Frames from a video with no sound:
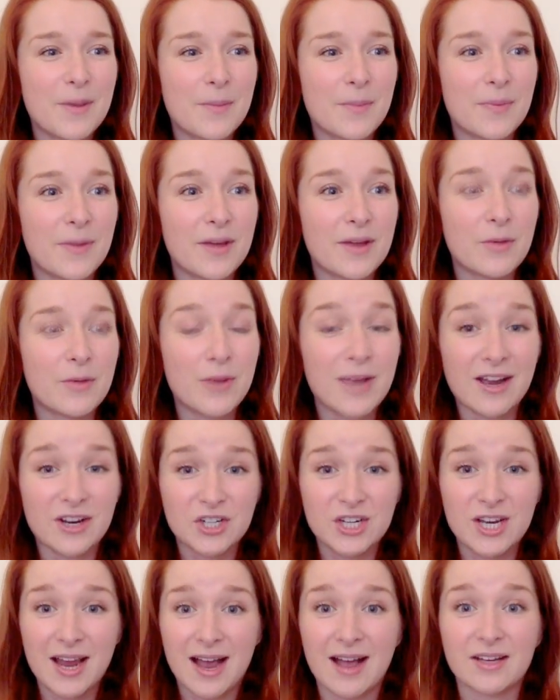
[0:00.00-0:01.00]
But we
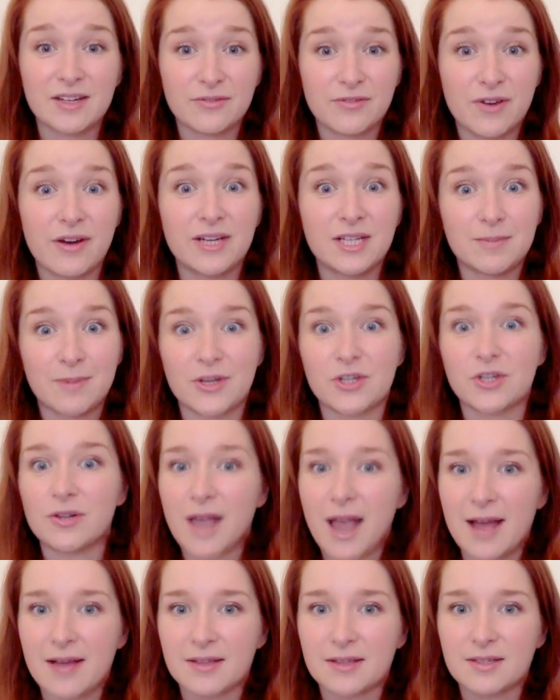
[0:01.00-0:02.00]
actually had a very special
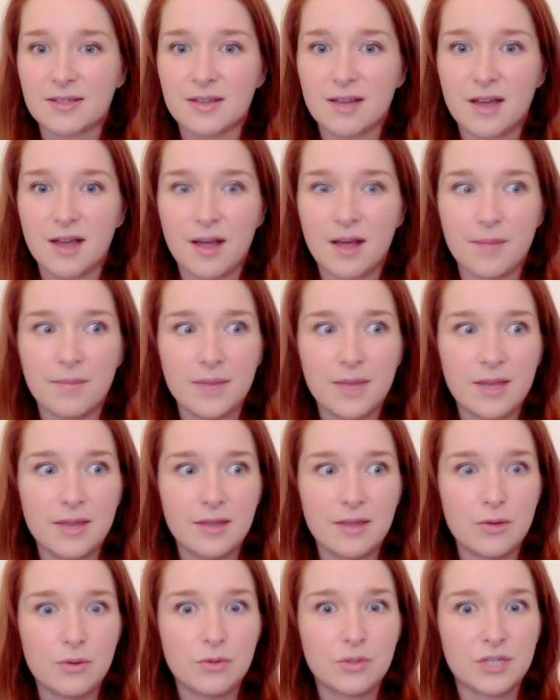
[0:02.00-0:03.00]
guest in
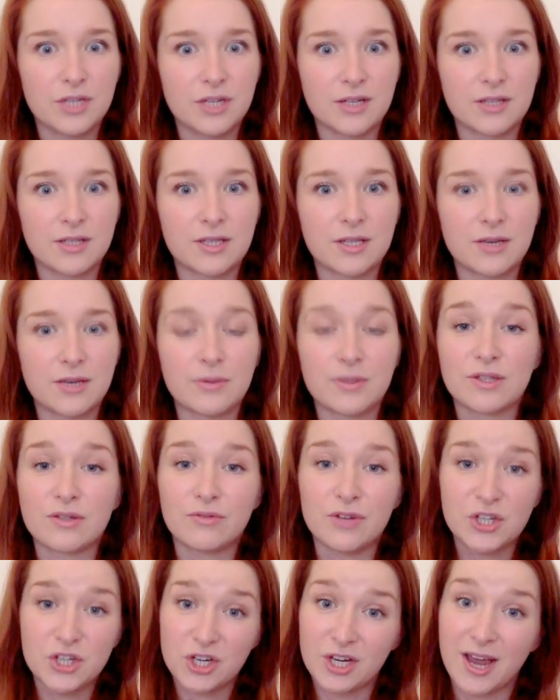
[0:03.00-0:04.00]
the audience who was Sir
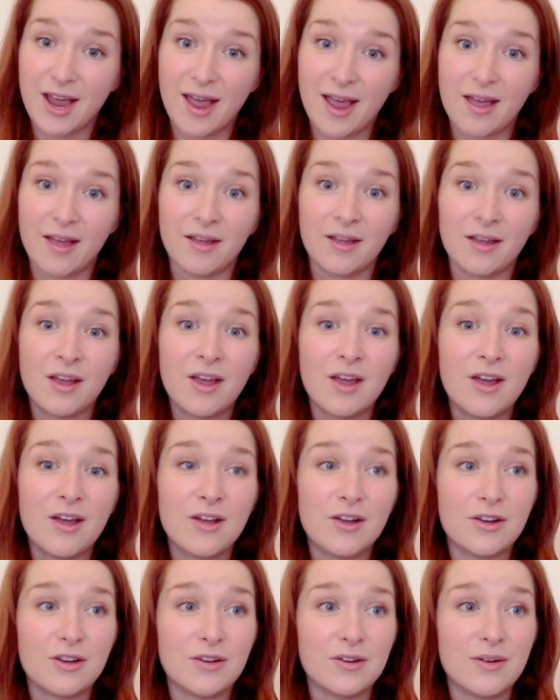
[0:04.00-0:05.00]
Richard Eyre,
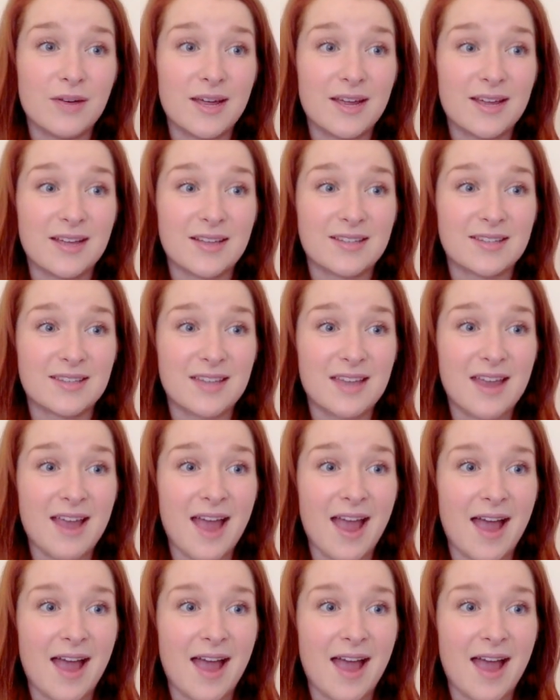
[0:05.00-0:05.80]
who is the